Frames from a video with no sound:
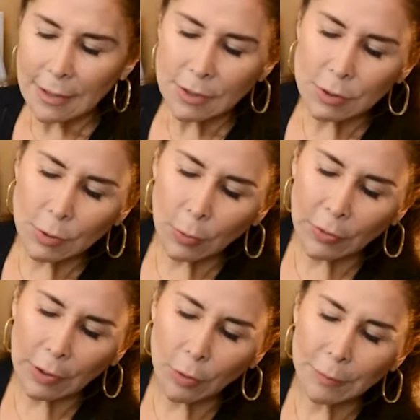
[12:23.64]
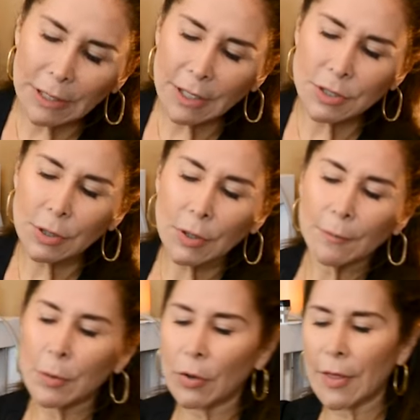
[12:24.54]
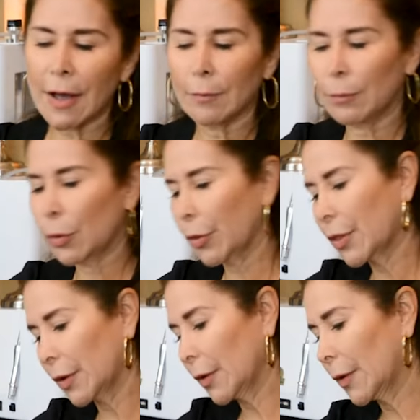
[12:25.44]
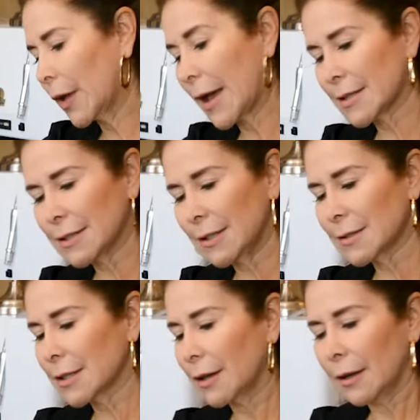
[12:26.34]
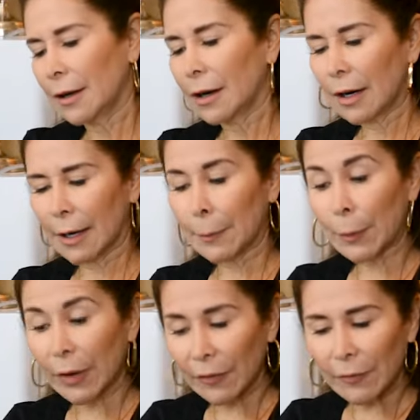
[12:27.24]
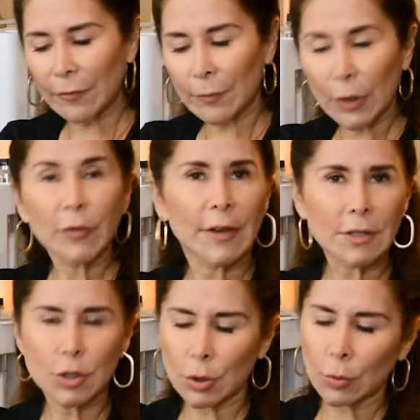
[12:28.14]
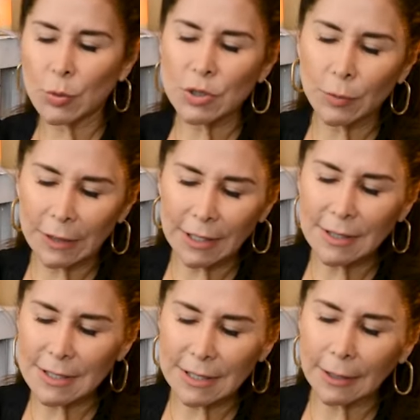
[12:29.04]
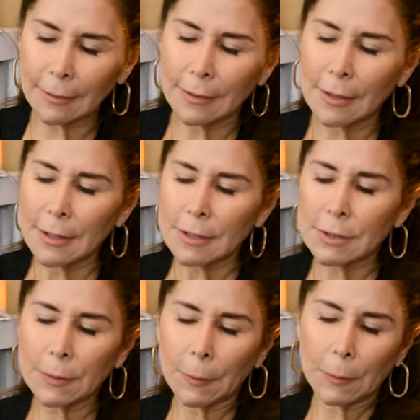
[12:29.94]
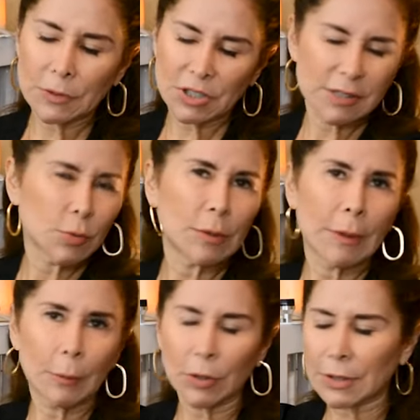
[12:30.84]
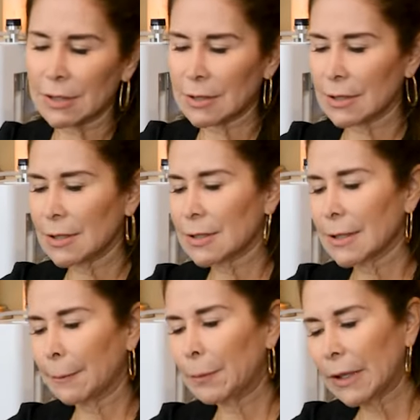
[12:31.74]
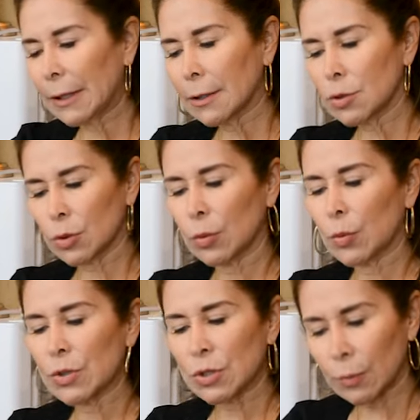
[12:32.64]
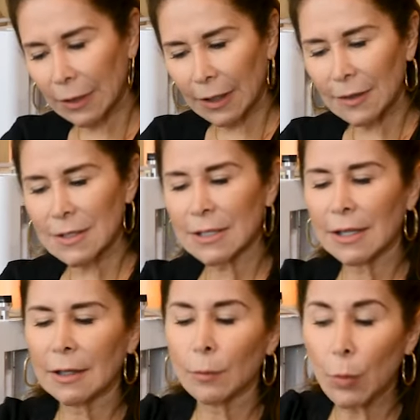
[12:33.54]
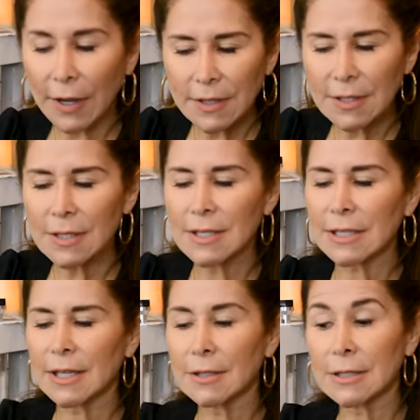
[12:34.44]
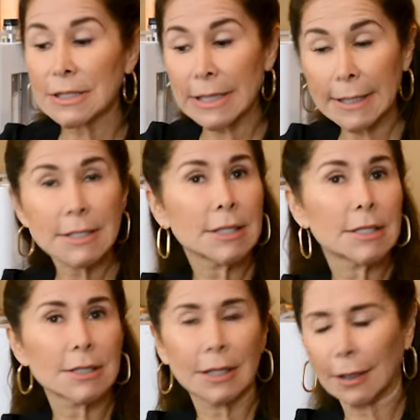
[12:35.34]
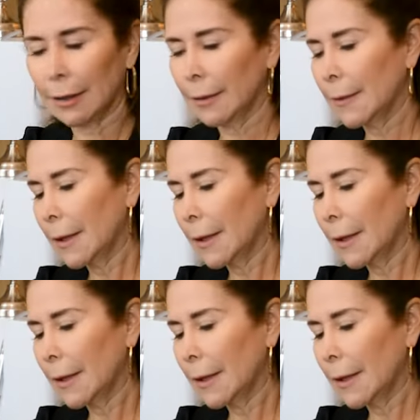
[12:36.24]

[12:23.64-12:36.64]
So the combination of both acids are perfect to rejuvenate the skin. So just remember, this is a peel to rejuvenate the skin, brighten the skin, tighten the skin,